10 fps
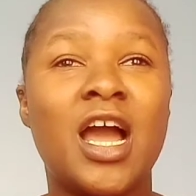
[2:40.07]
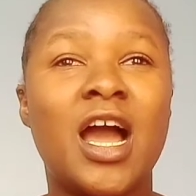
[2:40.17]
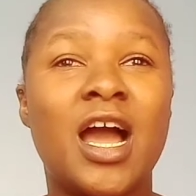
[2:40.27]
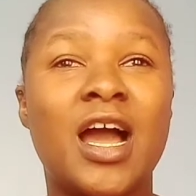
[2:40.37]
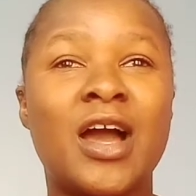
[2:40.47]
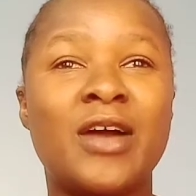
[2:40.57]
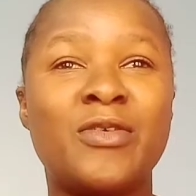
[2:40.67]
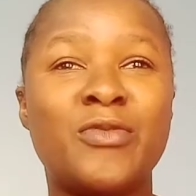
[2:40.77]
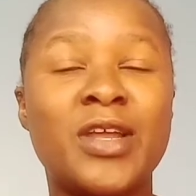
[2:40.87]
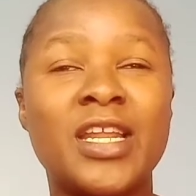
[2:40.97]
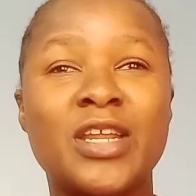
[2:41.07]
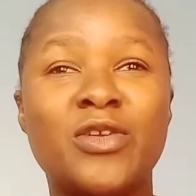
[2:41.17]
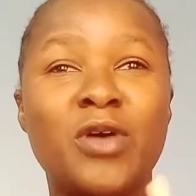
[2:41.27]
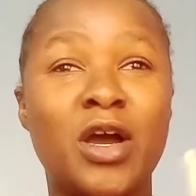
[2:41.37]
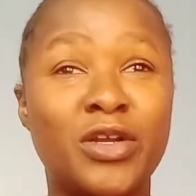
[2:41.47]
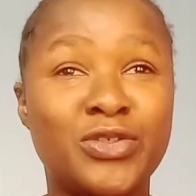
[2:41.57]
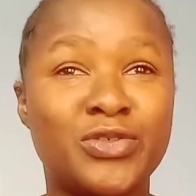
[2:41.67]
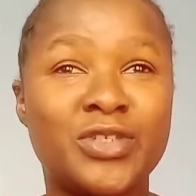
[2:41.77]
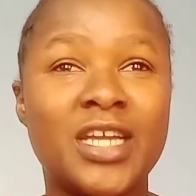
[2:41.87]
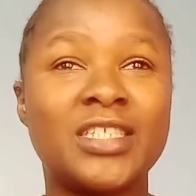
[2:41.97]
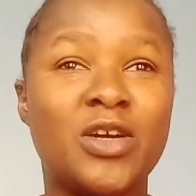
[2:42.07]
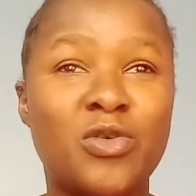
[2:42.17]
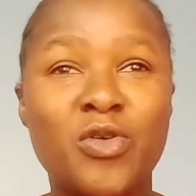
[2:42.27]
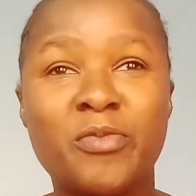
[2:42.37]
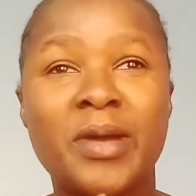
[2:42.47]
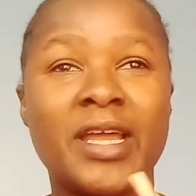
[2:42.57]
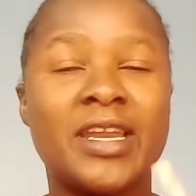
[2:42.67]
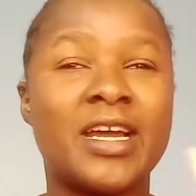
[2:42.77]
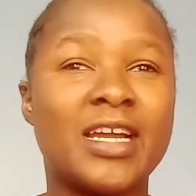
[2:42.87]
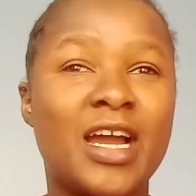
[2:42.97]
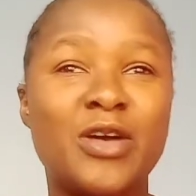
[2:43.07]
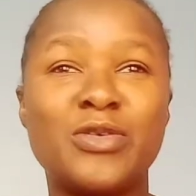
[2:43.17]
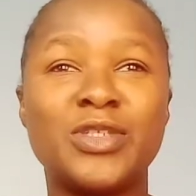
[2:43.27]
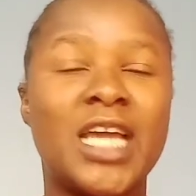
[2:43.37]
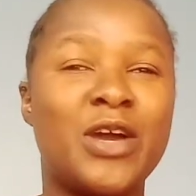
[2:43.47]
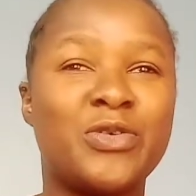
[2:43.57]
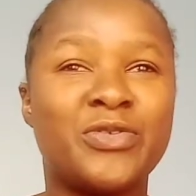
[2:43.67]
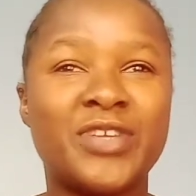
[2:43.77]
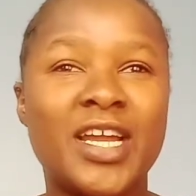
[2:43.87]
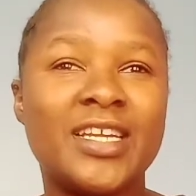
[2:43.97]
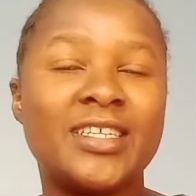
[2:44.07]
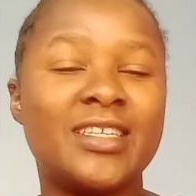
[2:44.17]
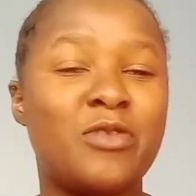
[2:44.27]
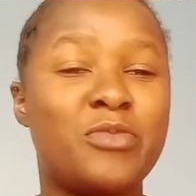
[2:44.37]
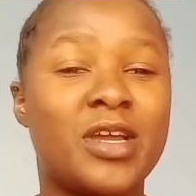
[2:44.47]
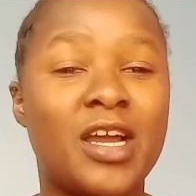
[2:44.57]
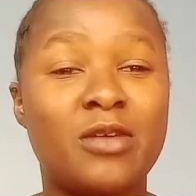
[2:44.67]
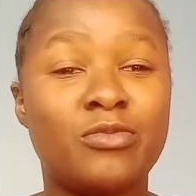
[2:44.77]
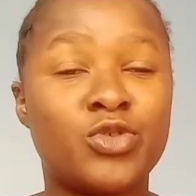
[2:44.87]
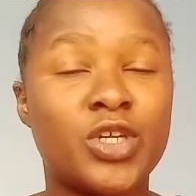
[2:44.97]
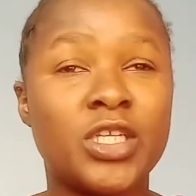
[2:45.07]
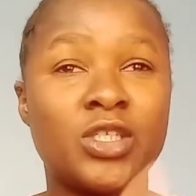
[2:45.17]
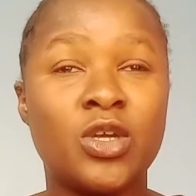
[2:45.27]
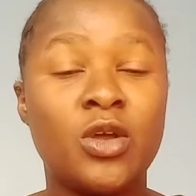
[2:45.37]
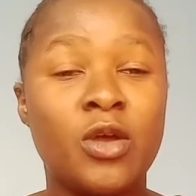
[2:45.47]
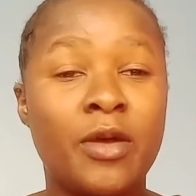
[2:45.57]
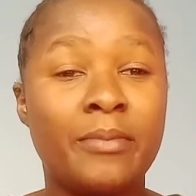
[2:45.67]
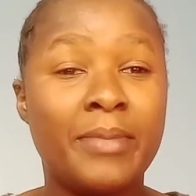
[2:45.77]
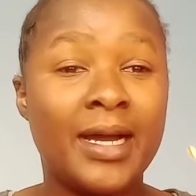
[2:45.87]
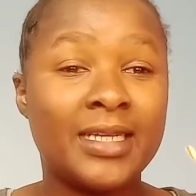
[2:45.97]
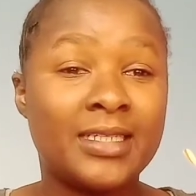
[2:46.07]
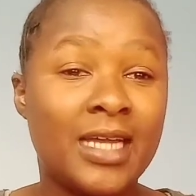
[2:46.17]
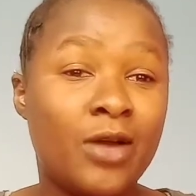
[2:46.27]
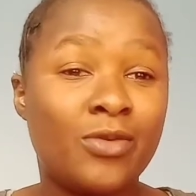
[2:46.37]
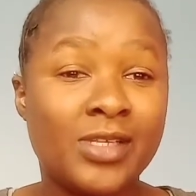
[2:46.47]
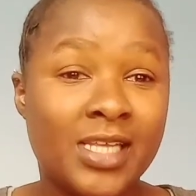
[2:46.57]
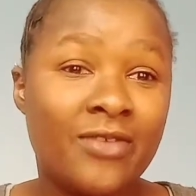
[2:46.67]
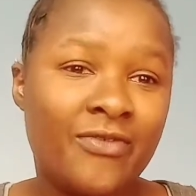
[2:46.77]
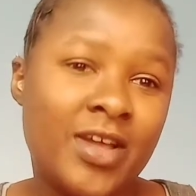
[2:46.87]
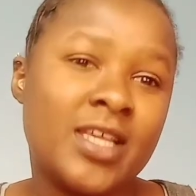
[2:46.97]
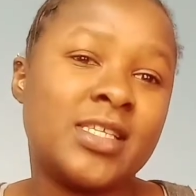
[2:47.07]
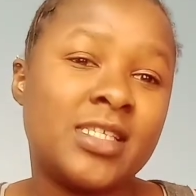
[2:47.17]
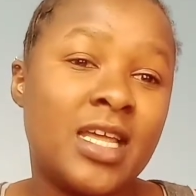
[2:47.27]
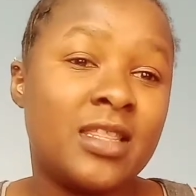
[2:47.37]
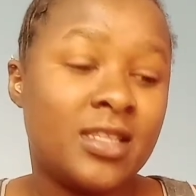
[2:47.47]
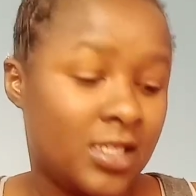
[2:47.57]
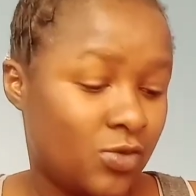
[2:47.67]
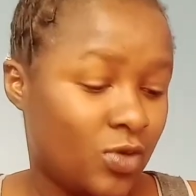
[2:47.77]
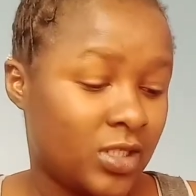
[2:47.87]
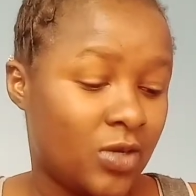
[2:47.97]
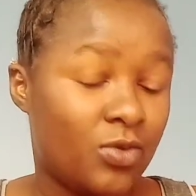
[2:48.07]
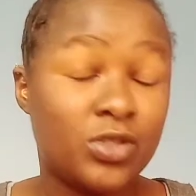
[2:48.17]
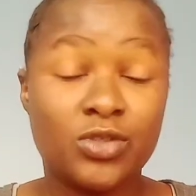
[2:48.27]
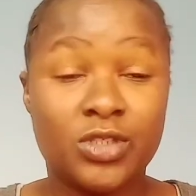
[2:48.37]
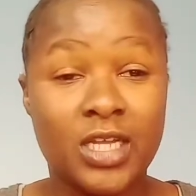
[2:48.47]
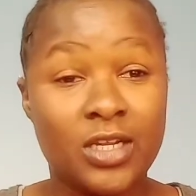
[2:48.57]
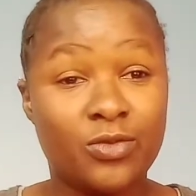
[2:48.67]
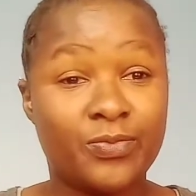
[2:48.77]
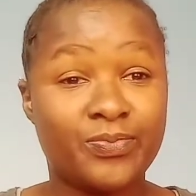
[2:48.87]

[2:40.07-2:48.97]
when I know how to write, I'll go buy an account, I'll write, I'll become rich. But I was advised, and this is what I want to tell you,